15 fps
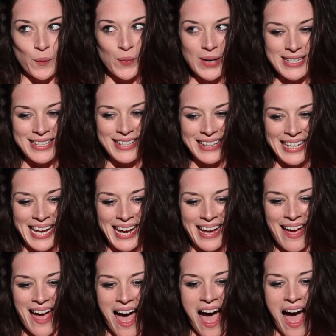
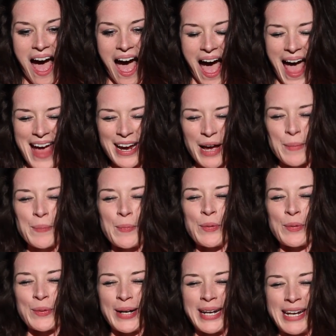Recently, I got
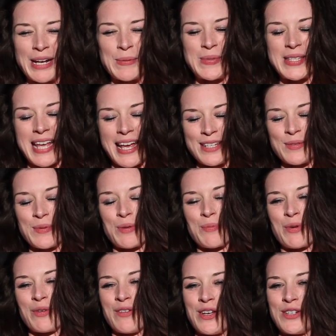pretty obsessed with
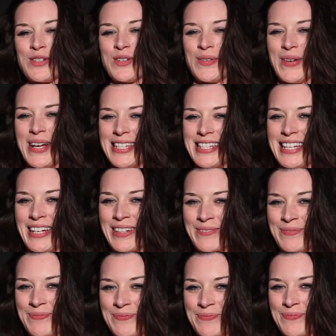professional wrestling.
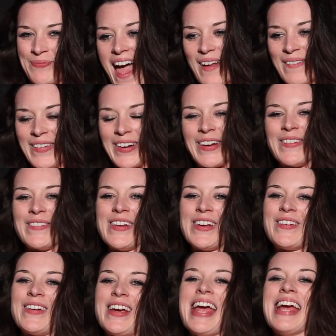And we're gonna
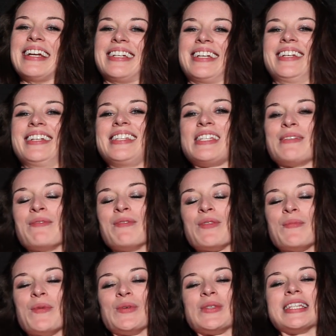recreate some of
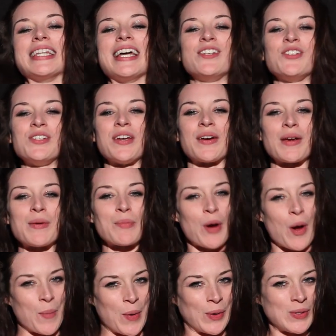the most legendary
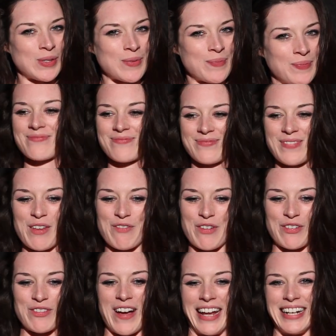promos for
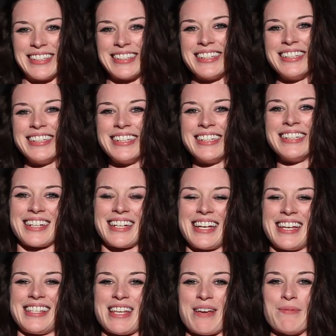fun,
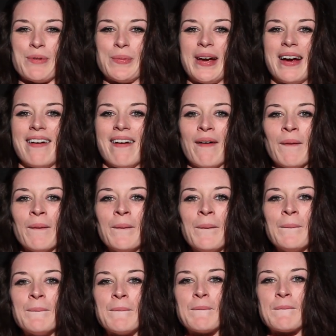because I'm a weirdo
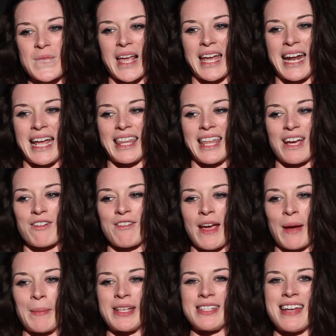and I like
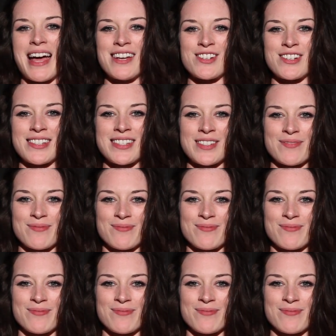fake mustaches.